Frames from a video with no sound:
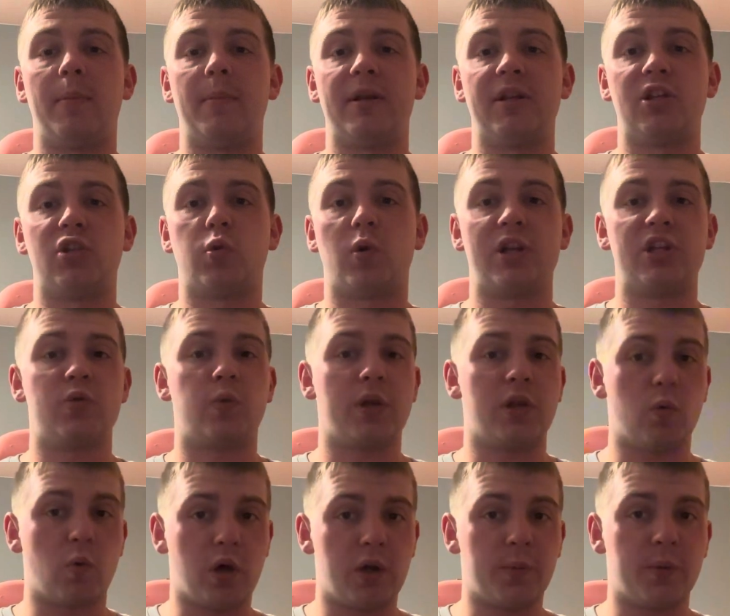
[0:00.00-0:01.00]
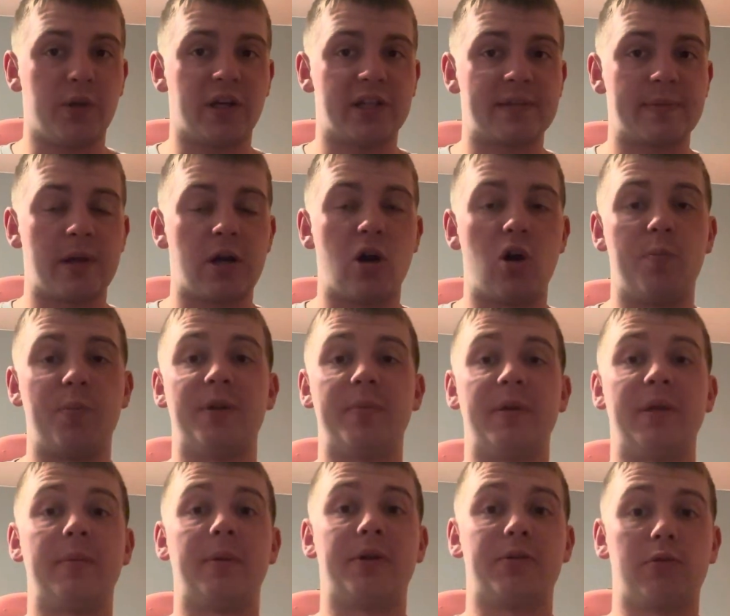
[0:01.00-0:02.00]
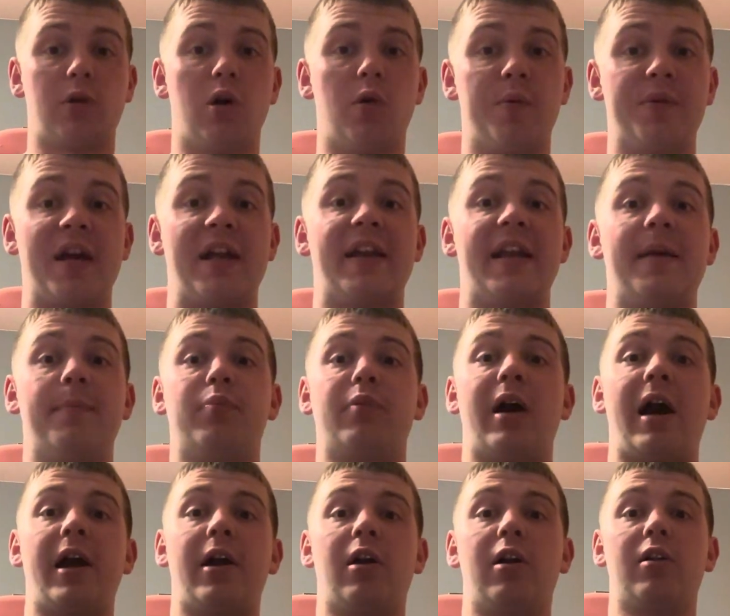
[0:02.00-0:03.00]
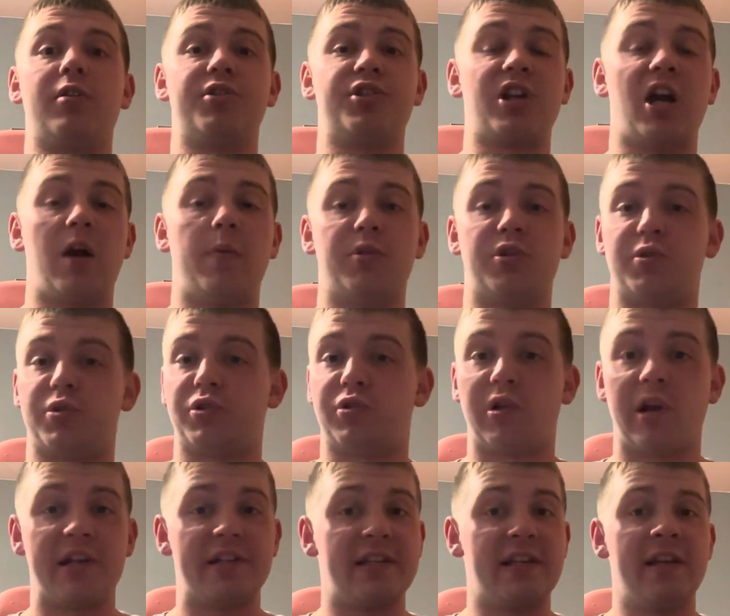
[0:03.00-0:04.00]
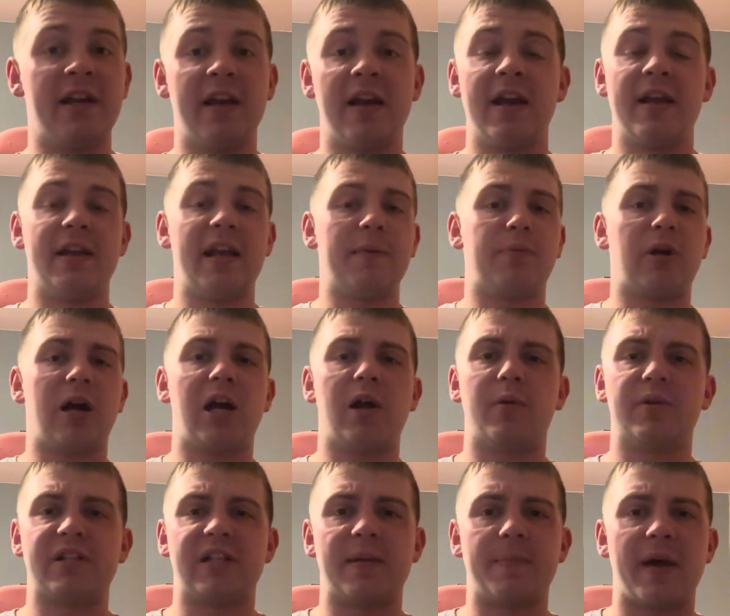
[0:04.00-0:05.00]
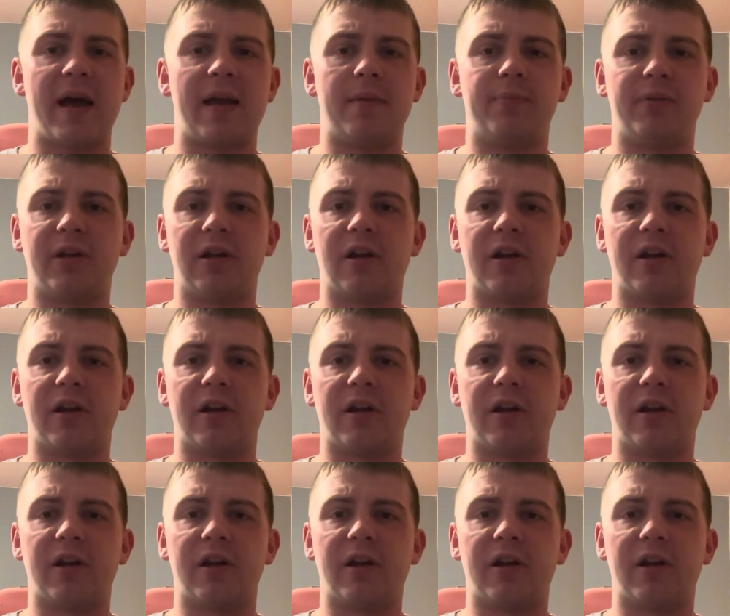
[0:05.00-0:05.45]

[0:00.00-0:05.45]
In 2021, we lost them at home, but then beat them on the road with that Nate Pryor shot, which was crazy. Nate Pryor wasn't a bad player at